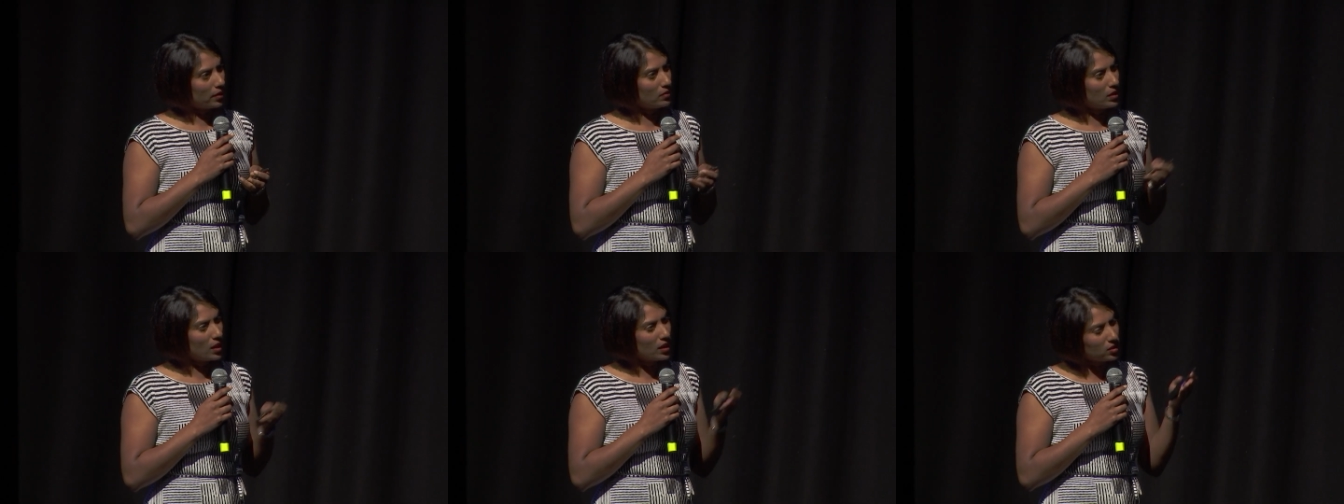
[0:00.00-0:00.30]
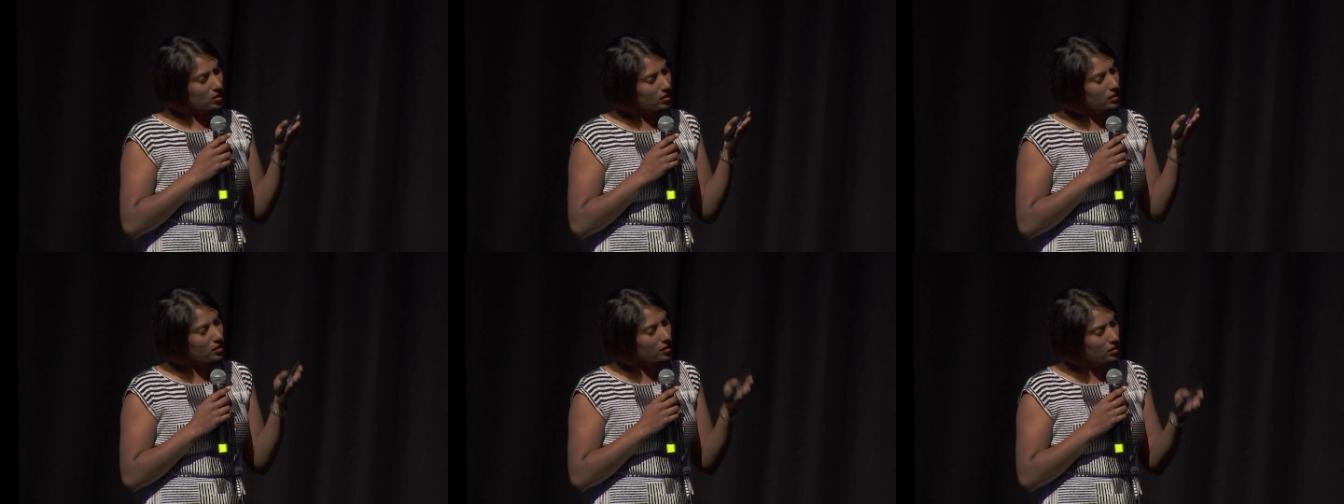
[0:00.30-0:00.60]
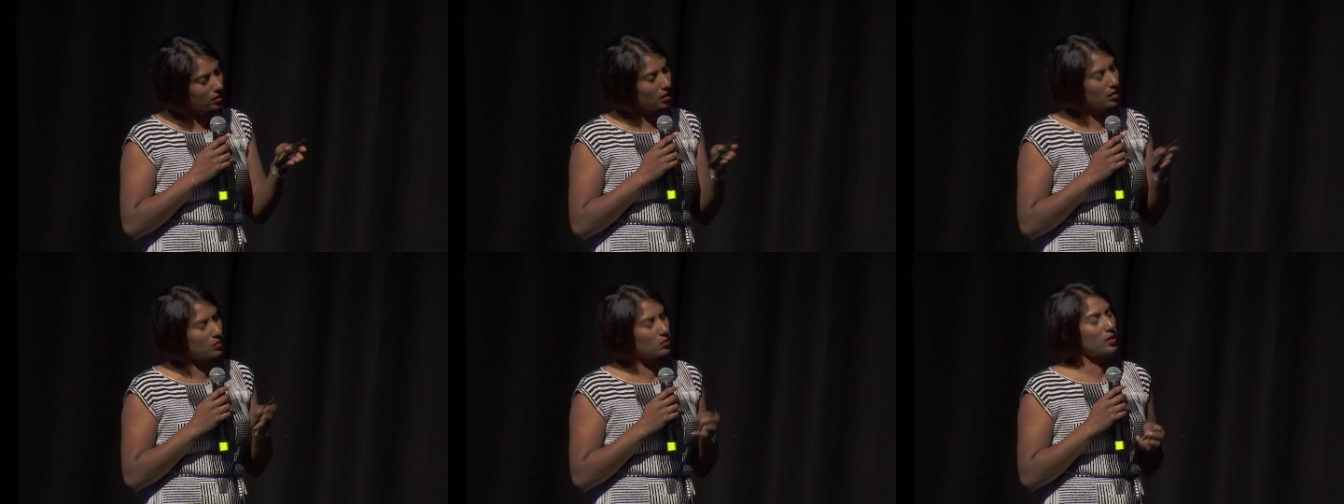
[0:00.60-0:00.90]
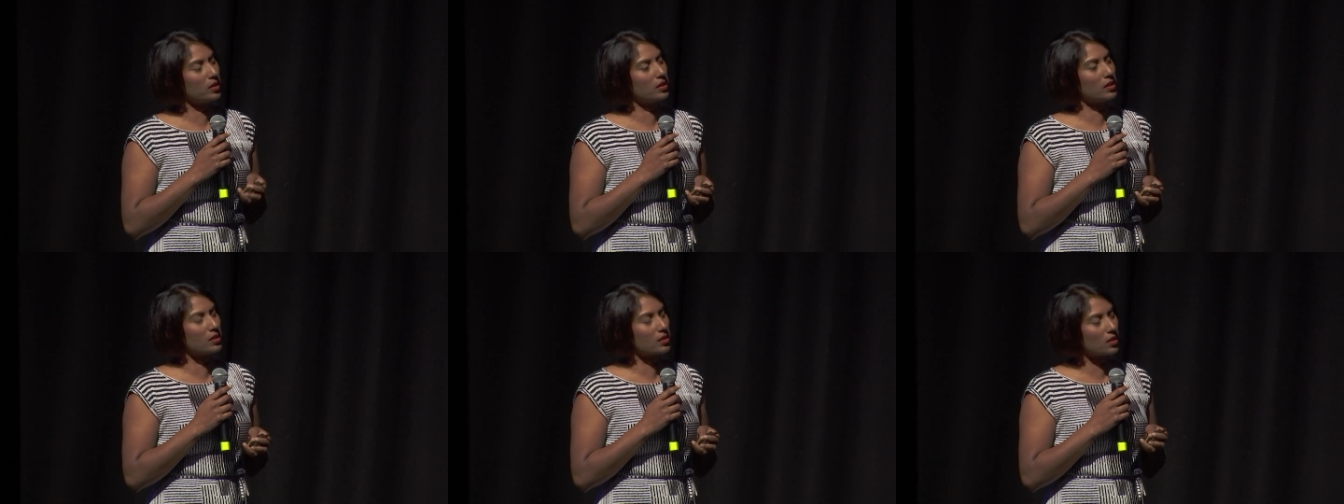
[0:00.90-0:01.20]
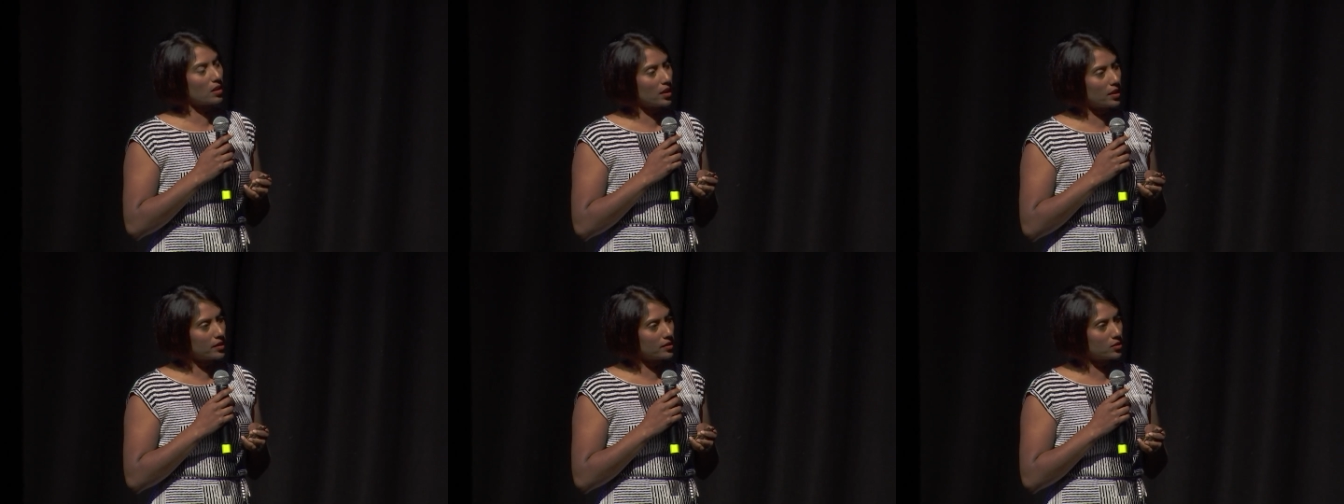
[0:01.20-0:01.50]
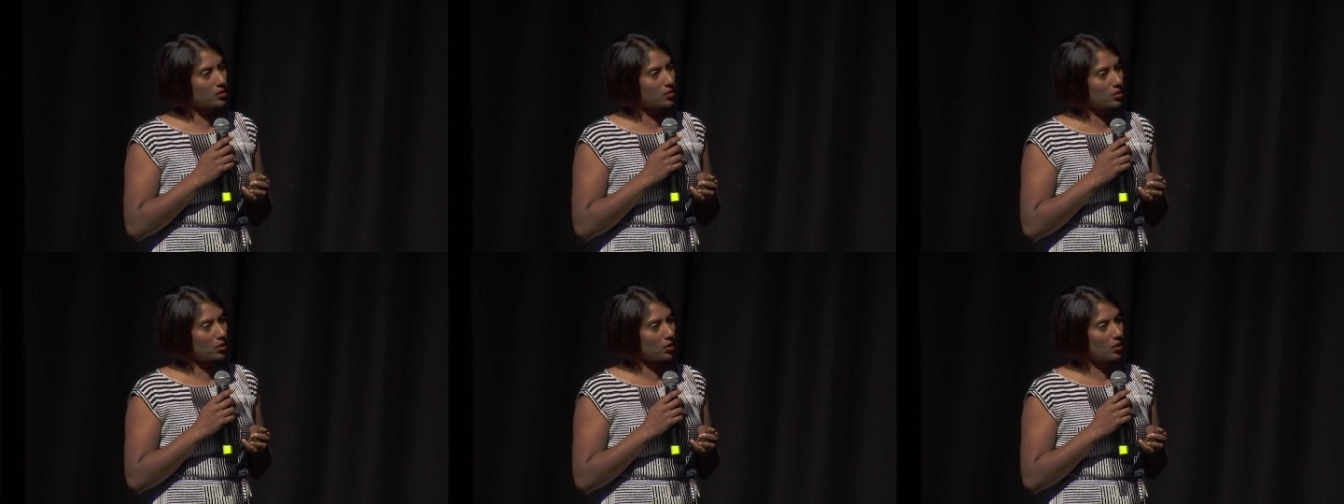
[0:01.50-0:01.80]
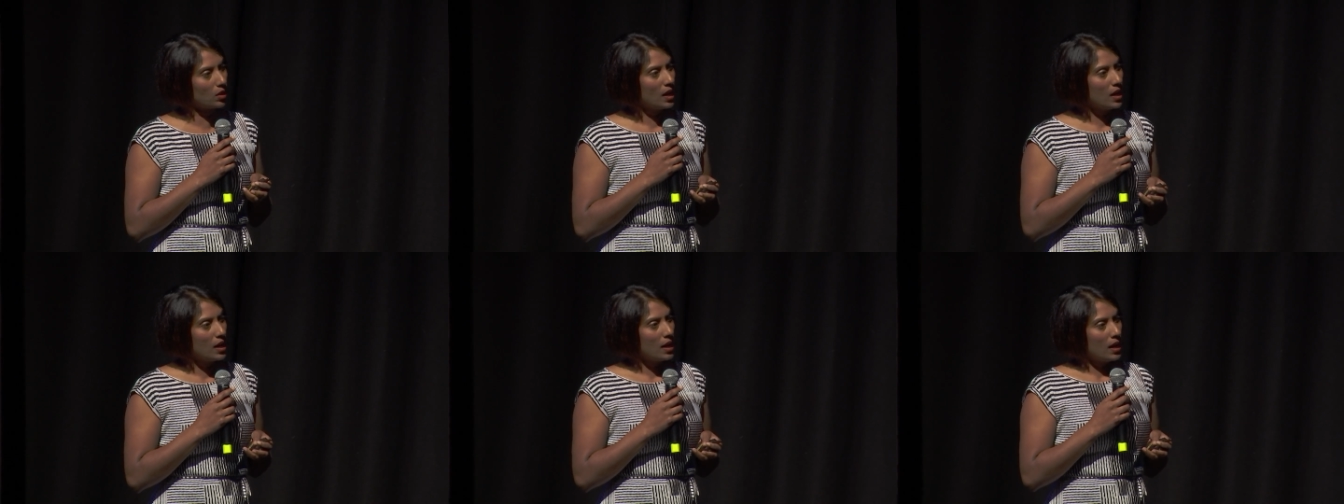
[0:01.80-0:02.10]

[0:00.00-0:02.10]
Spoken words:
Have you actually seen what these guys do?